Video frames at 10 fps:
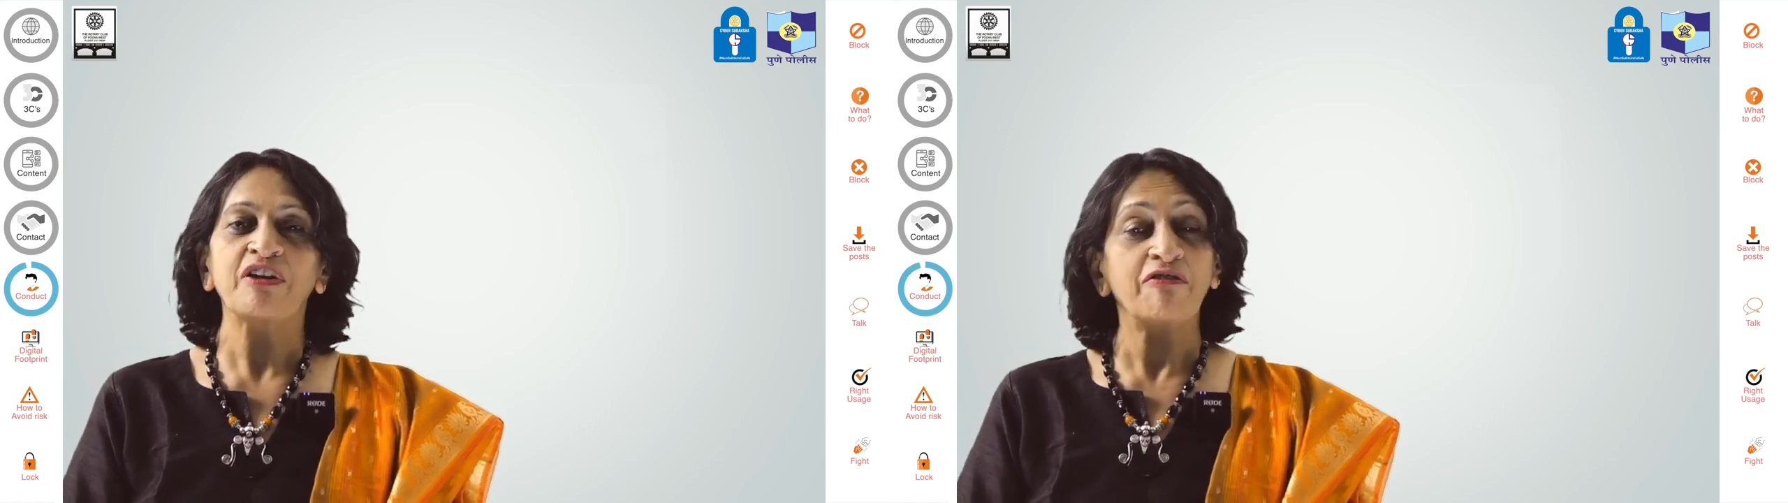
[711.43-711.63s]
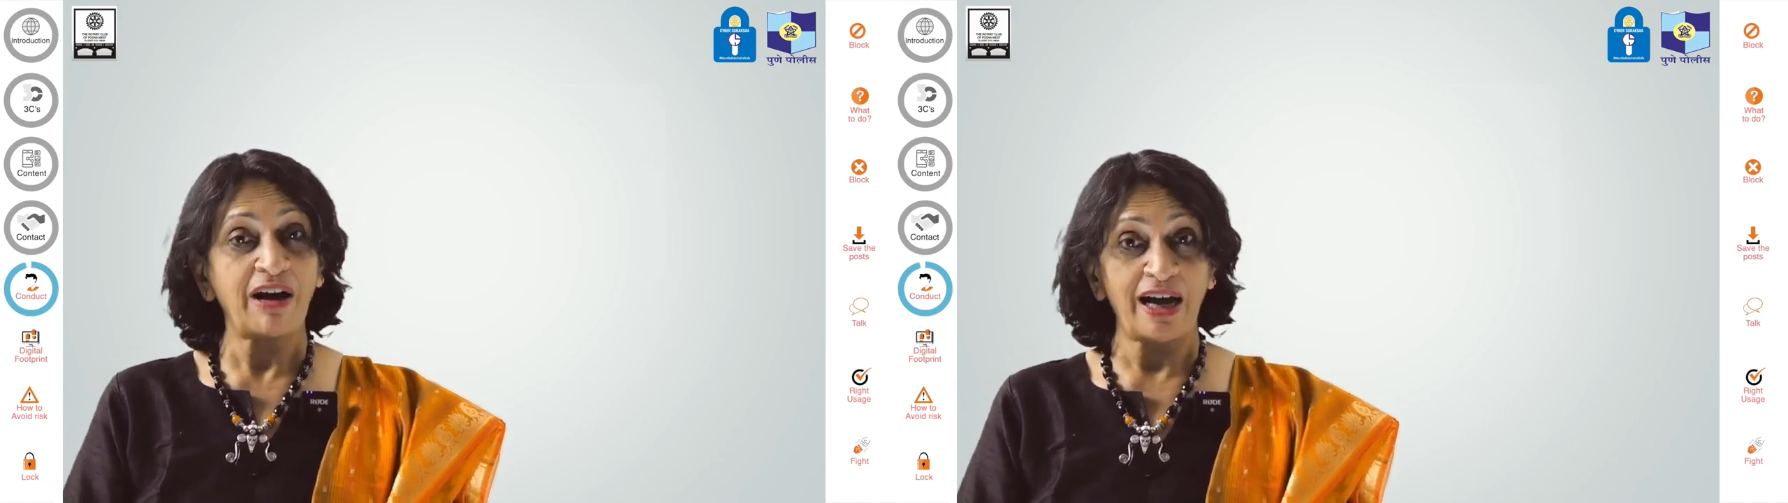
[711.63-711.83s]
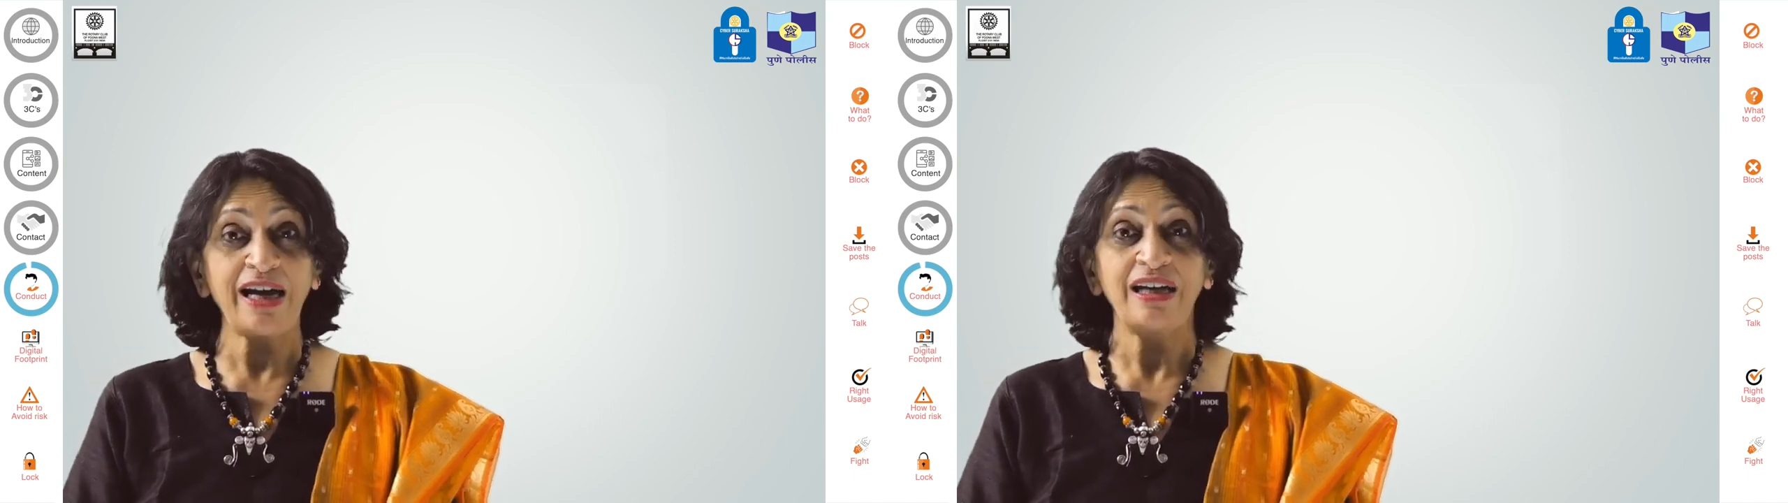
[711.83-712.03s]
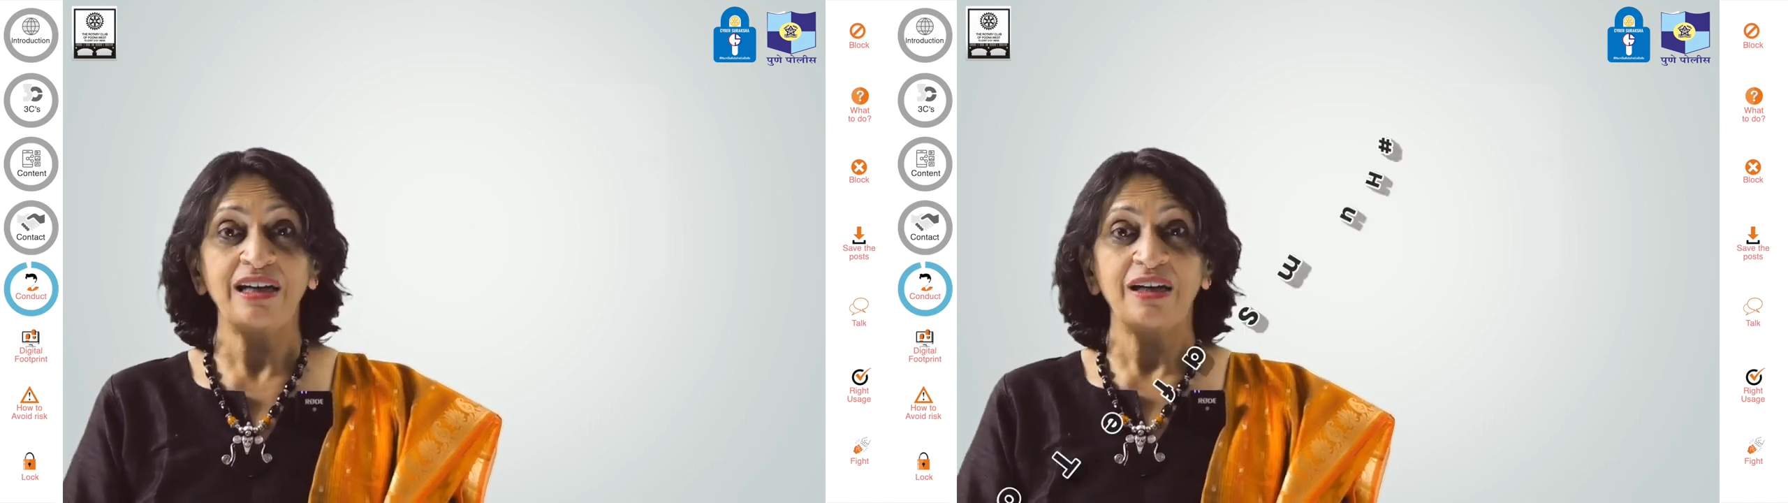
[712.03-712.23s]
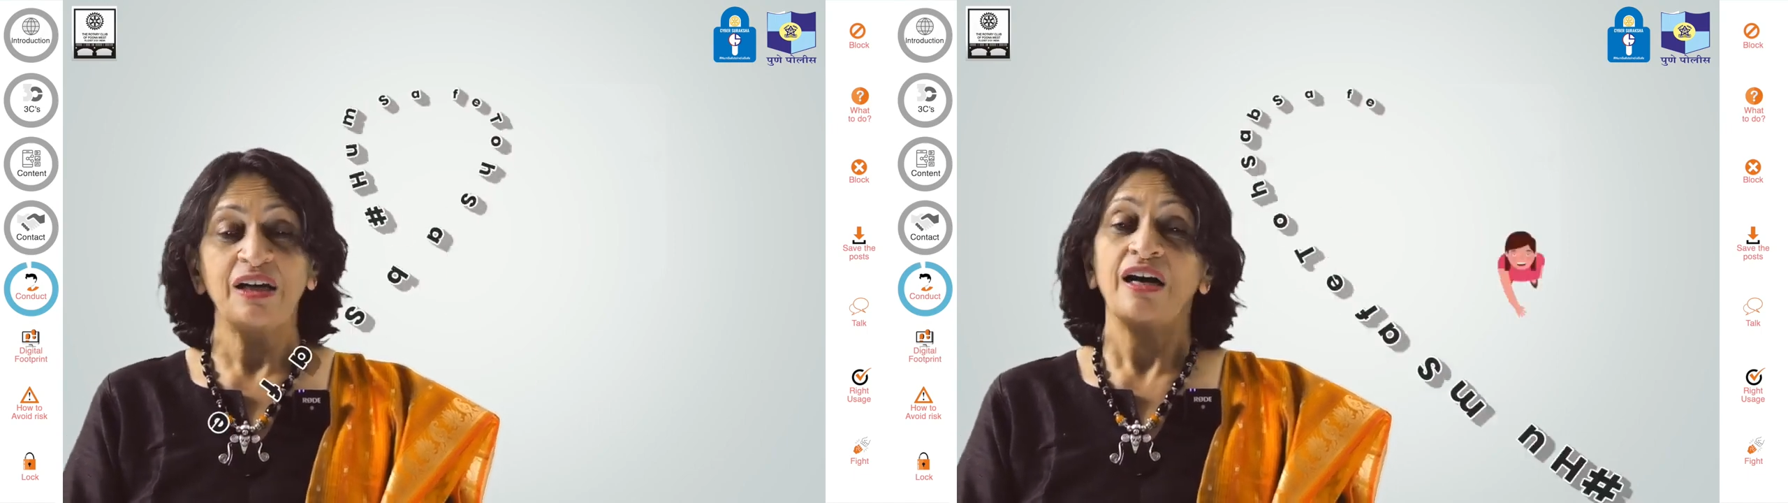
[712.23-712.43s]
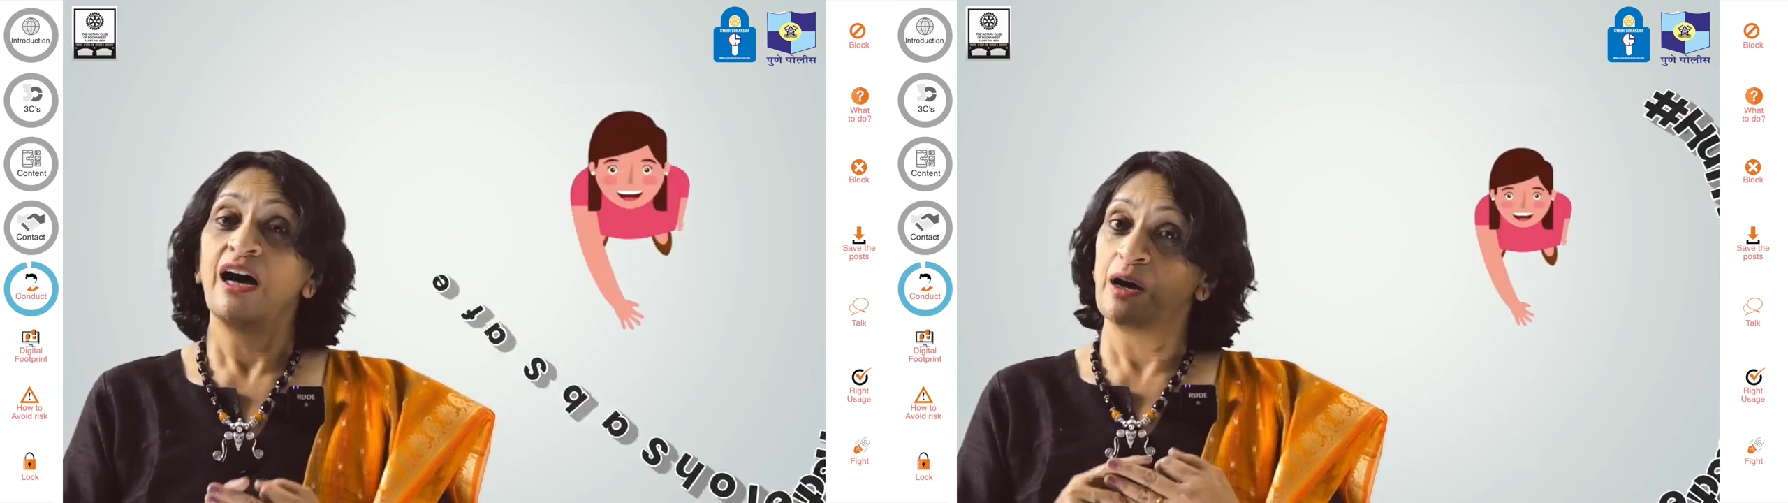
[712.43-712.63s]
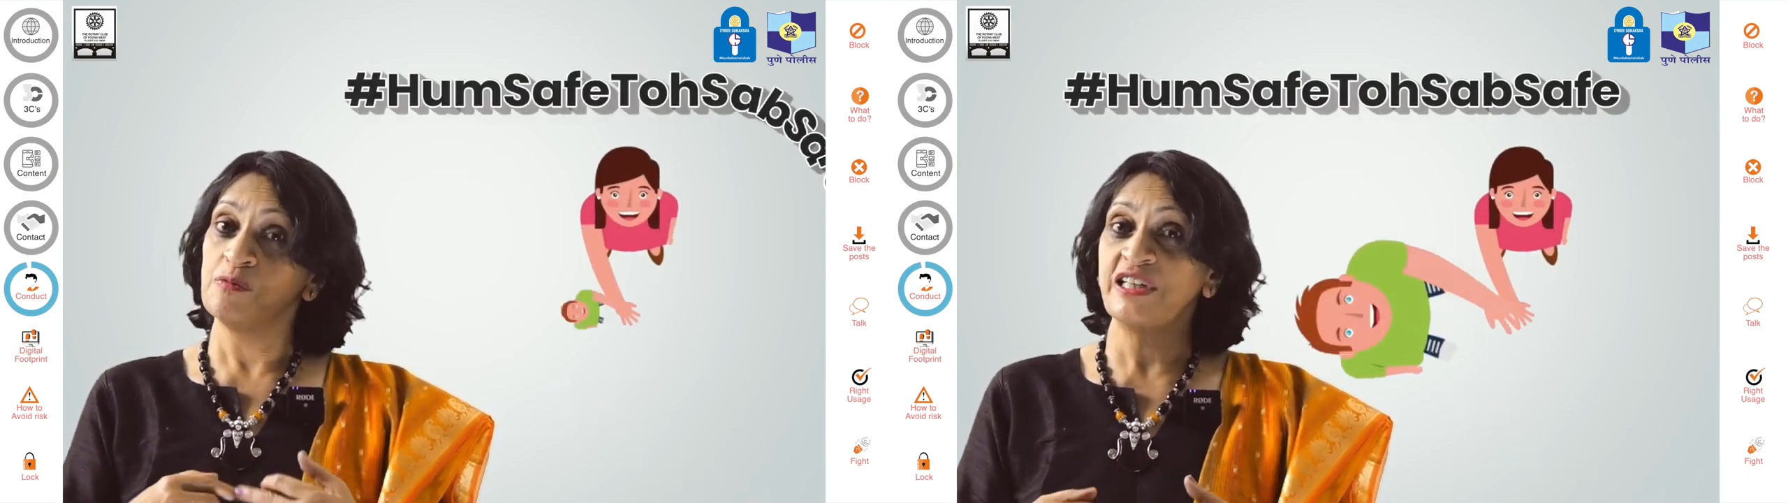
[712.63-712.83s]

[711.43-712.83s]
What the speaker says: Why? Hum